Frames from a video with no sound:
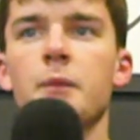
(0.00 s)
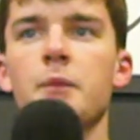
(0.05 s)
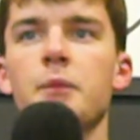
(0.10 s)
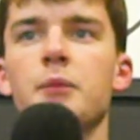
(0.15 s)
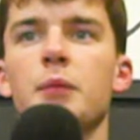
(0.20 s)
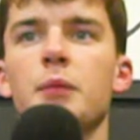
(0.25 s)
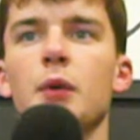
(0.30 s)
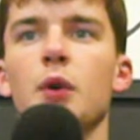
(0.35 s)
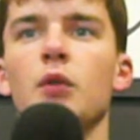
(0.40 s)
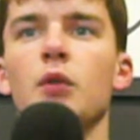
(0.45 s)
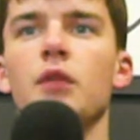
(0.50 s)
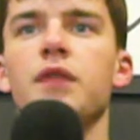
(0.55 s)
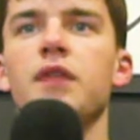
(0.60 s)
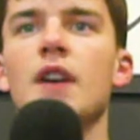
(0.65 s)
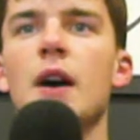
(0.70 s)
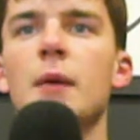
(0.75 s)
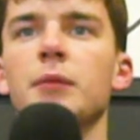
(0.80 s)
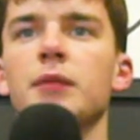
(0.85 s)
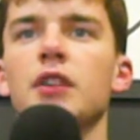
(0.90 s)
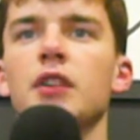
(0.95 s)
Ball
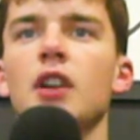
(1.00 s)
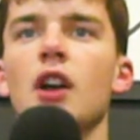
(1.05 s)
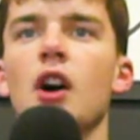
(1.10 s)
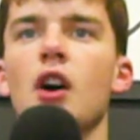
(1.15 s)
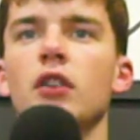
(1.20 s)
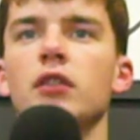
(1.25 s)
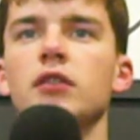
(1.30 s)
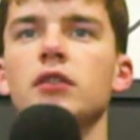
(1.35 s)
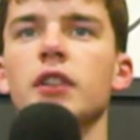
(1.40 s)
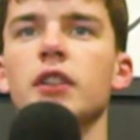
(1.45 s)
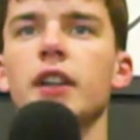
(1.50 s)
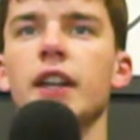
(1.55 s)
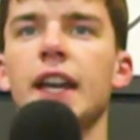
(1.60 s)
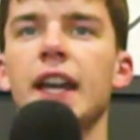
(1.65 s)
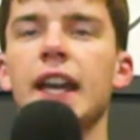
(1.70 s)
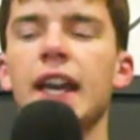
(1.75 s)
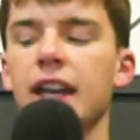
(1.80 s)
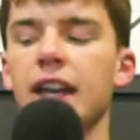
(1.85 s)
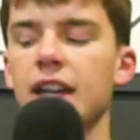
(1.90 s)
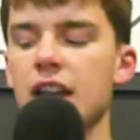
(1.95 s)
thumped long.
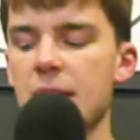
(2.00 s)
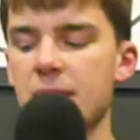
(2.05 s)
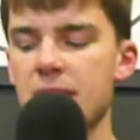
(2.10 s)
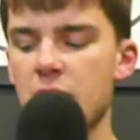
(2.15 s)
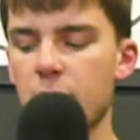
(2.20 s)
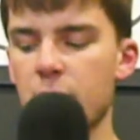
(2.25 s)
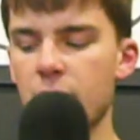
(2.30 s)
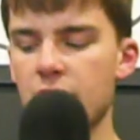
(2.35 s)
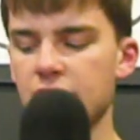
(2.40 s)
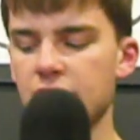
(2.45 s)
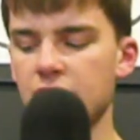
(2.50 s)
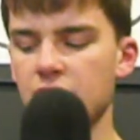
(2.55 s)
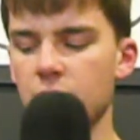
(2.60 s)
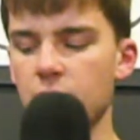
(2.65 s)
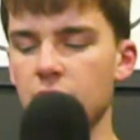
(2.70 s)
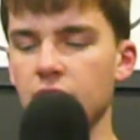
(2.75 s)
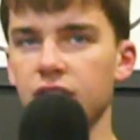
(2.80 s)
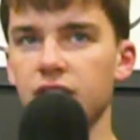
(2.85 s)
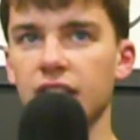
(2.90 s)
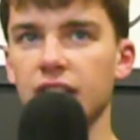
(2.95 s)
Here come Albania
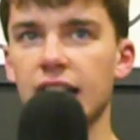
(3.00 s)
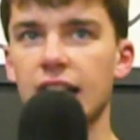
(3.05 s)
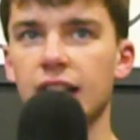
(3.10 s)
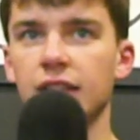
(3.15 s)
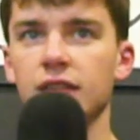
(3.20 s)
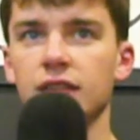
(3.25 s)
once again.